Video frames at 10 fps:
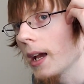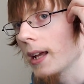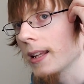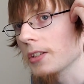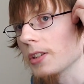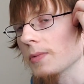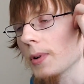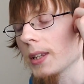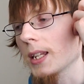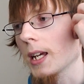and that's just
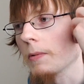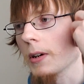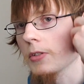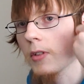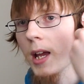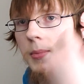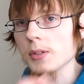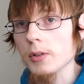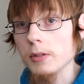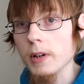what the retro game
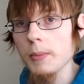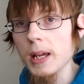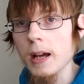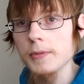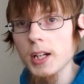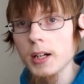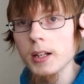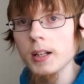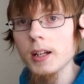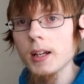stores around me have
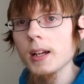done.